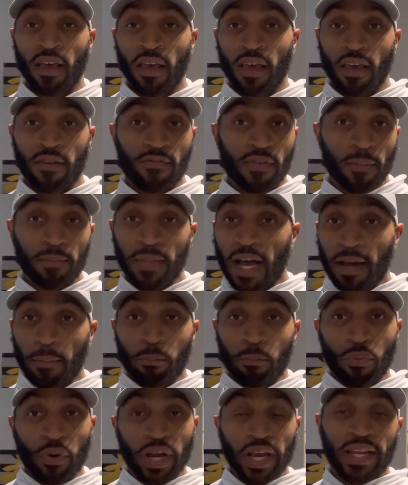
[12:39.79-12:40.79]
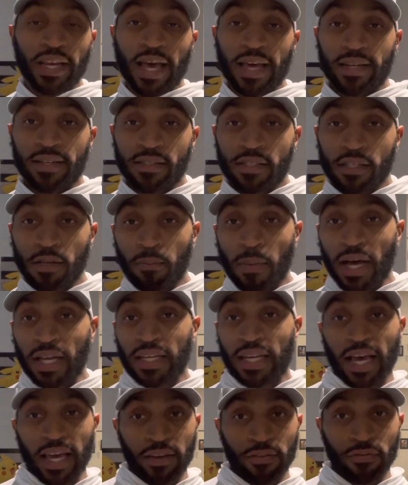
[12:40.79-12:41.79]
If I'm not bringing that into my
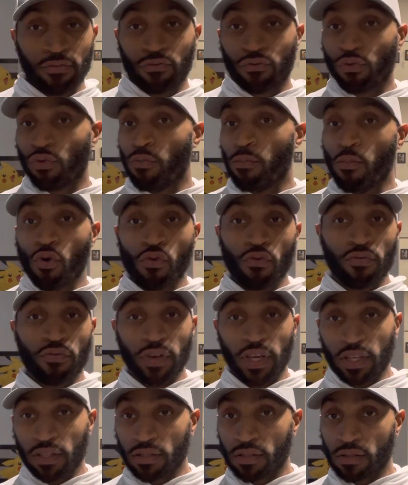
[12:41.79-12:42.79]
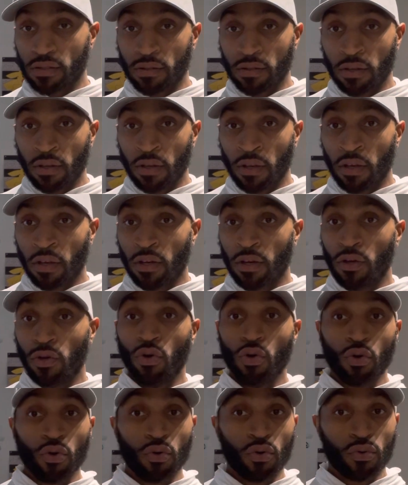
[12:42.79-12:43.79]
life through movies,
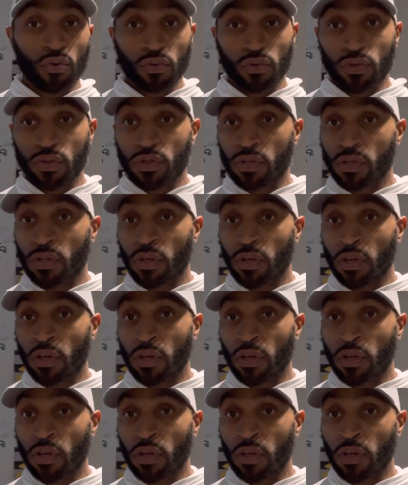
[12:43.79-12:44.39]
news,